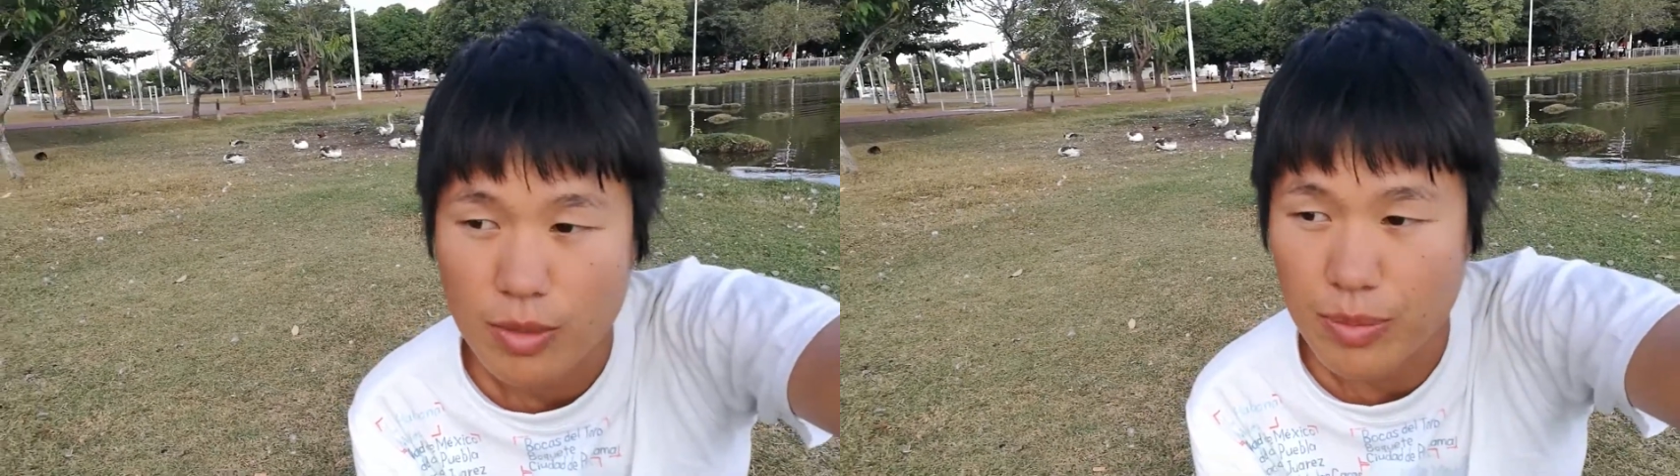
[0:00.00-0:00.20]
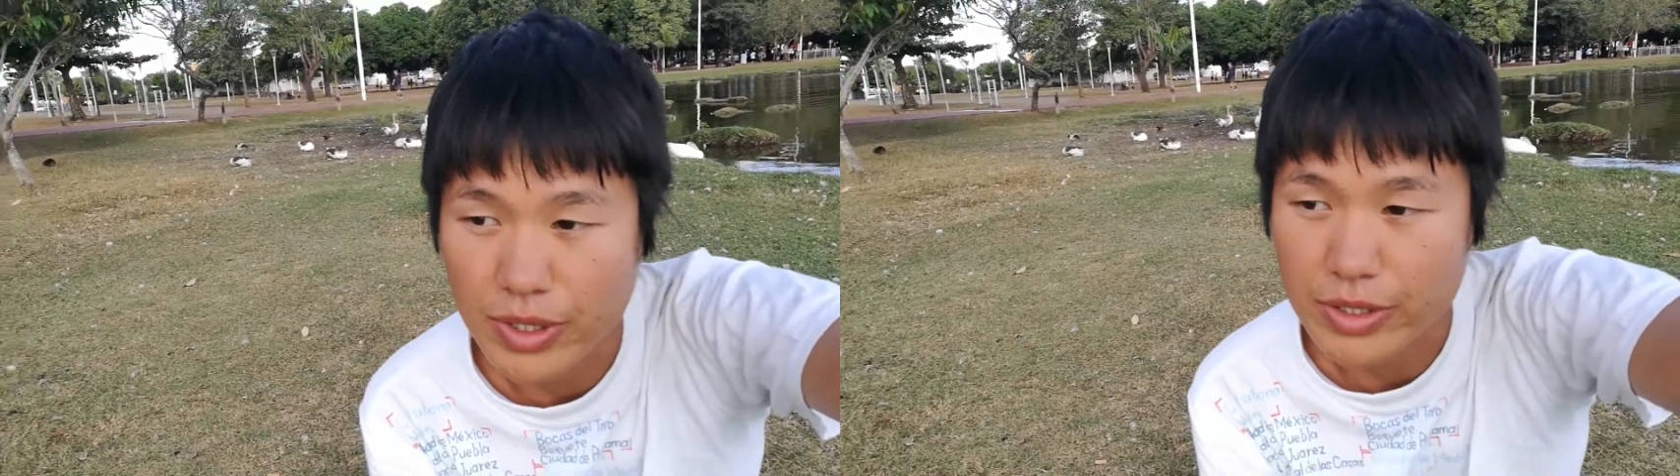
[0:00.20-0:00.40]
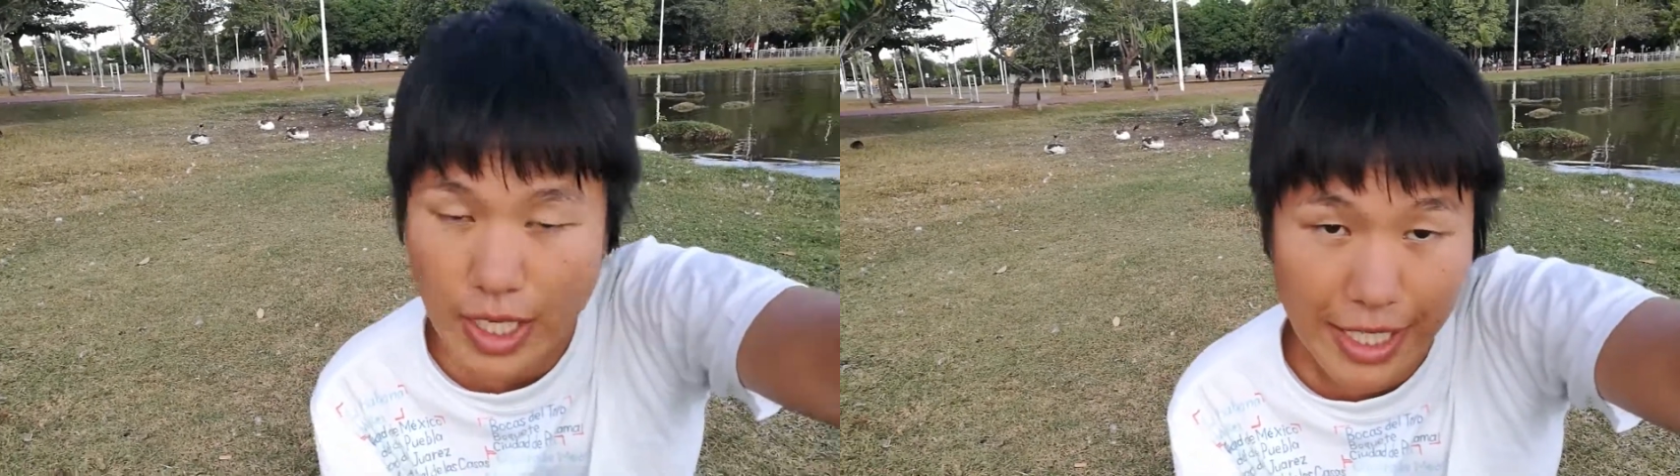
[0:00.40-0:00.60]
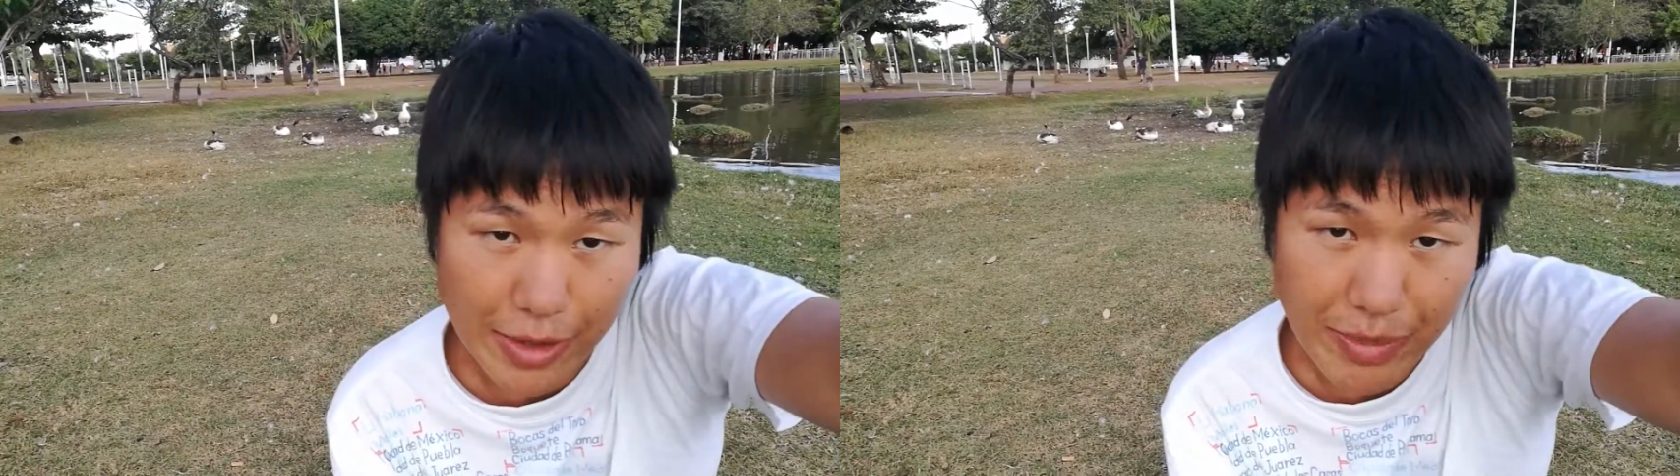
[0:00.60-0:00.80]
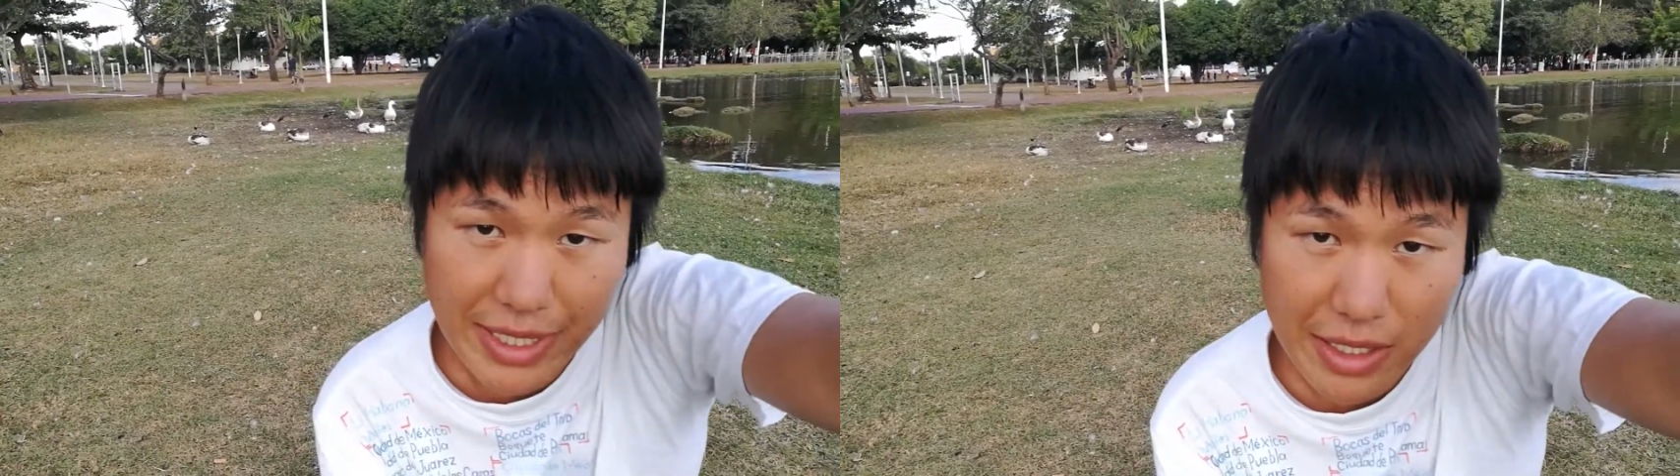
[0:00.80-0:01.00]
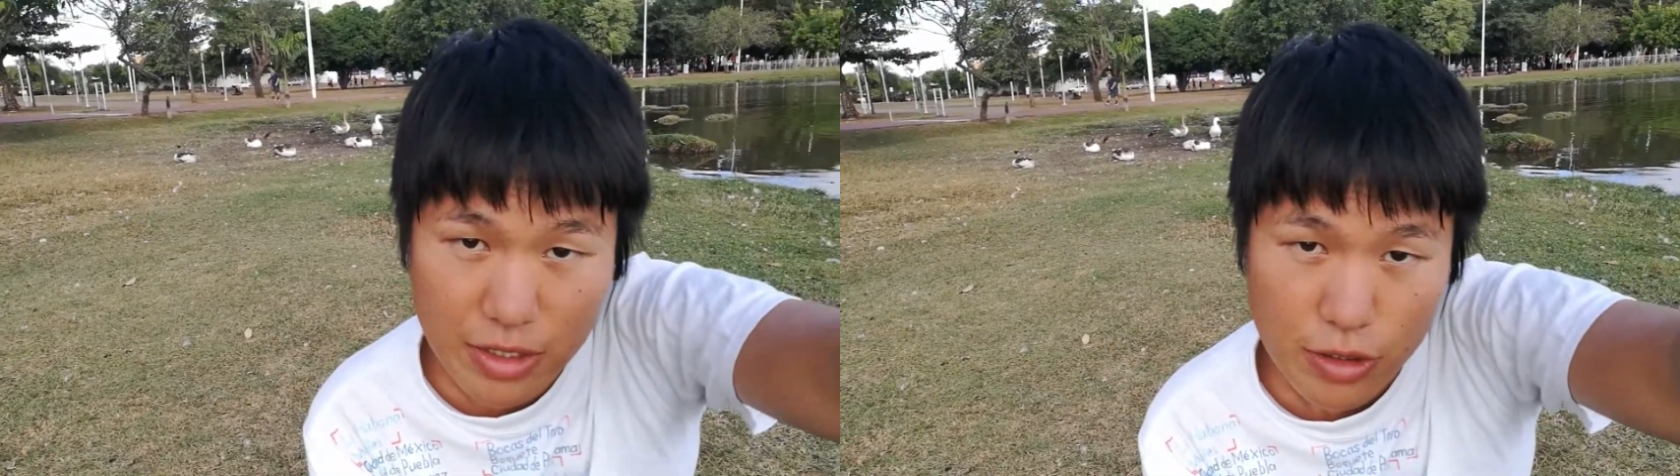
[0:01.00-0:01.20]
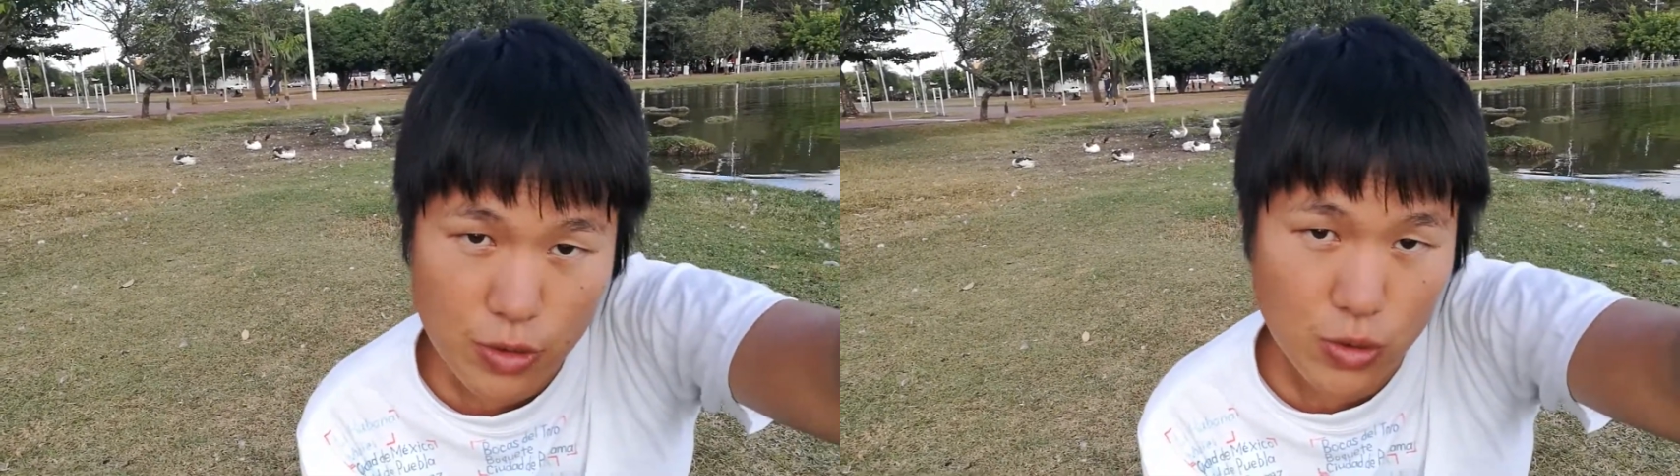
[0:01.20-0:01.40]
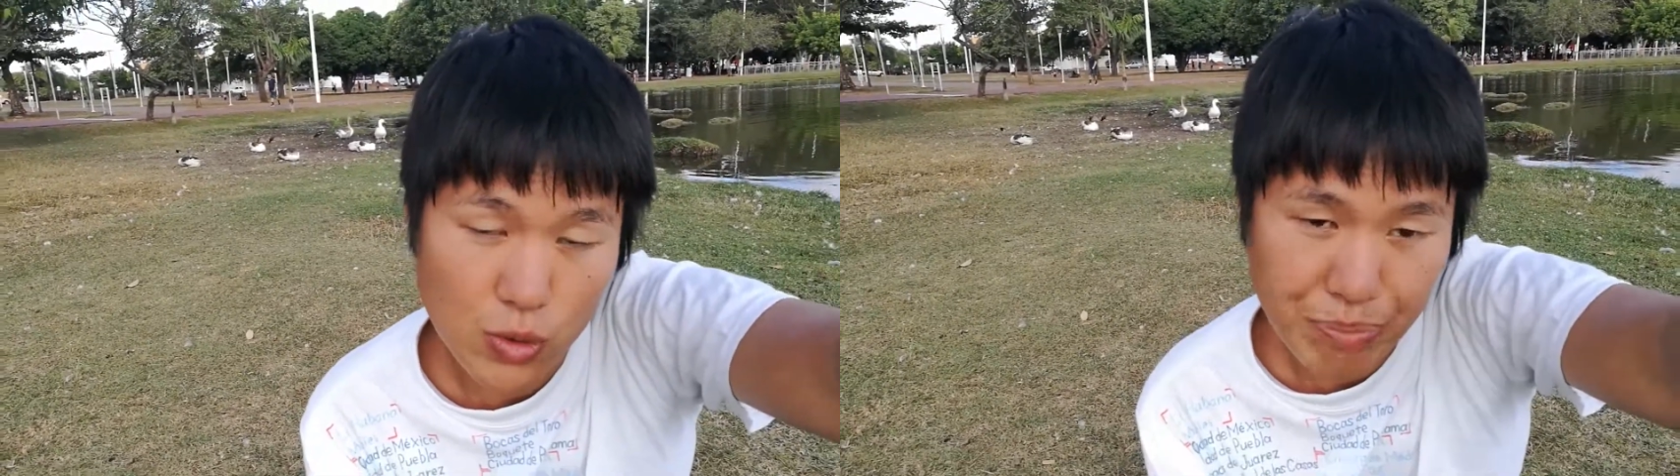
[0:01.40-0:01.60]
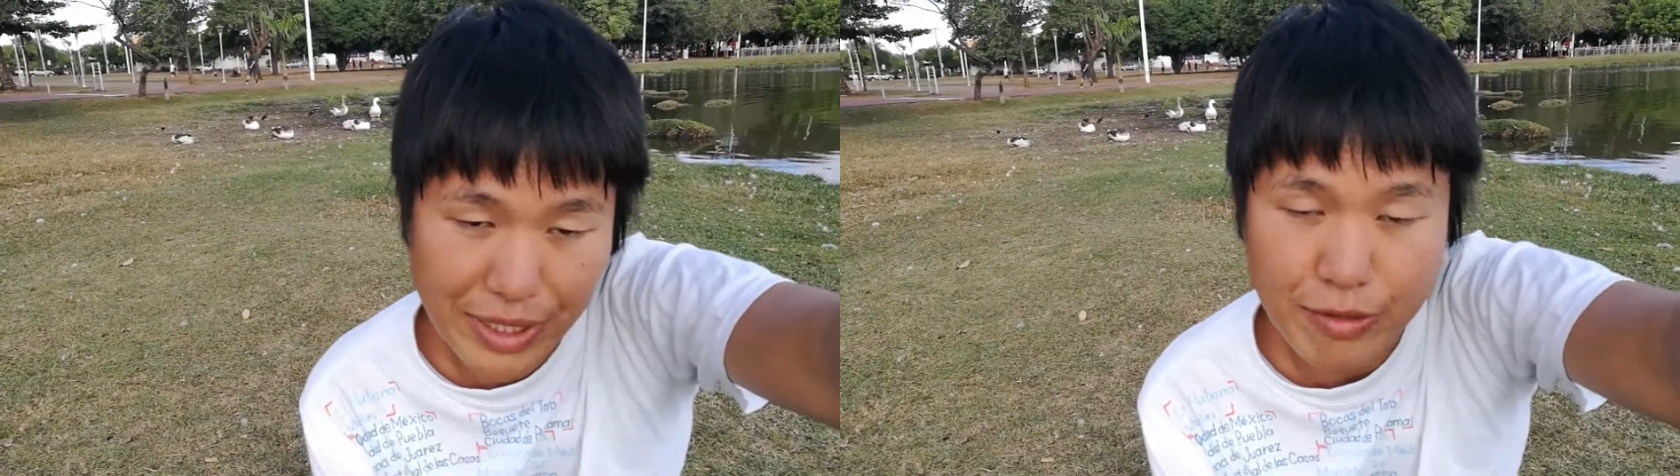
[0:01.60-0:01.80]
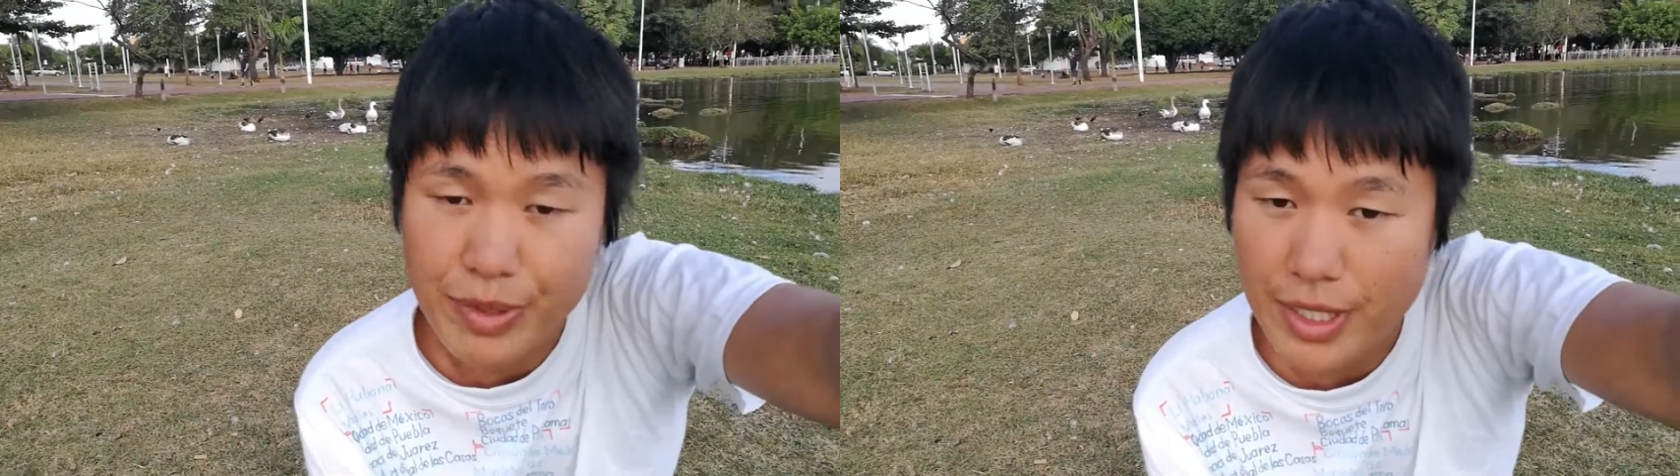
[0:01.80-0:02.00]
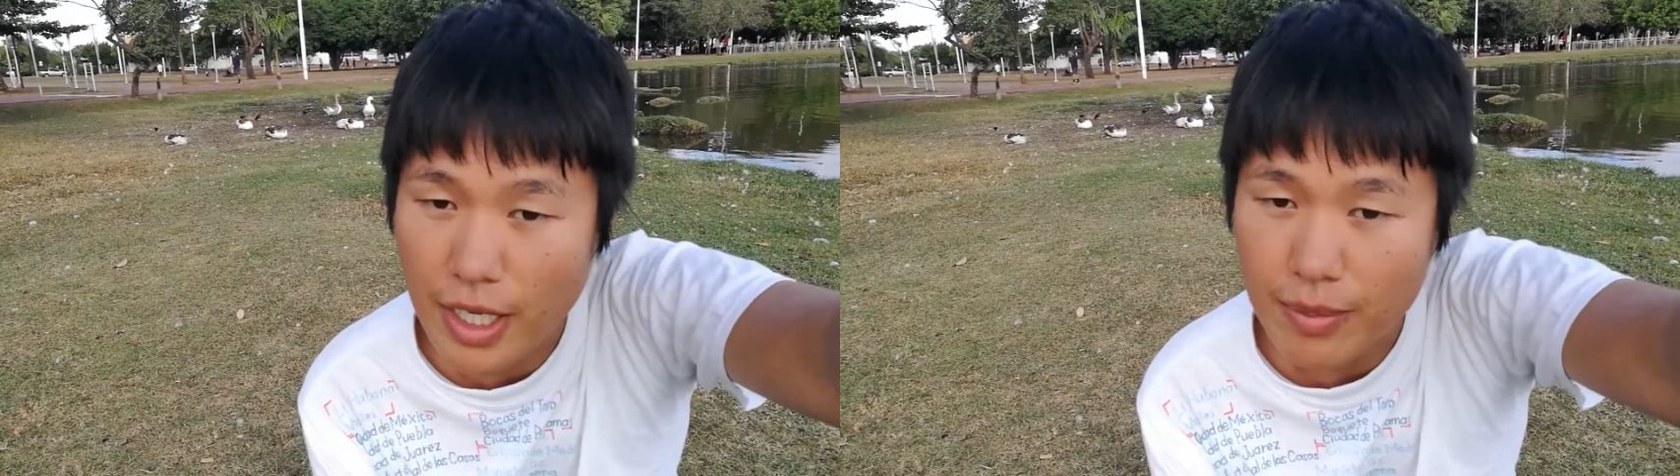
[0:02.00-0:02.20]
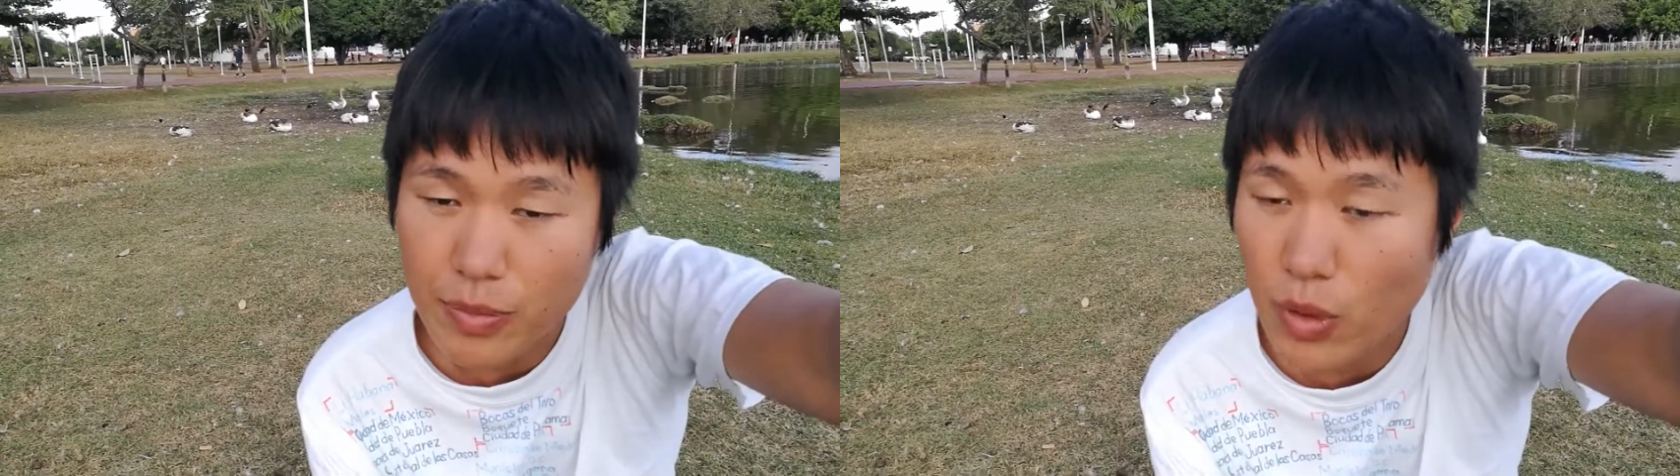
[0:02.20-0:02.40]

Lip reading: but Admir, who picked me up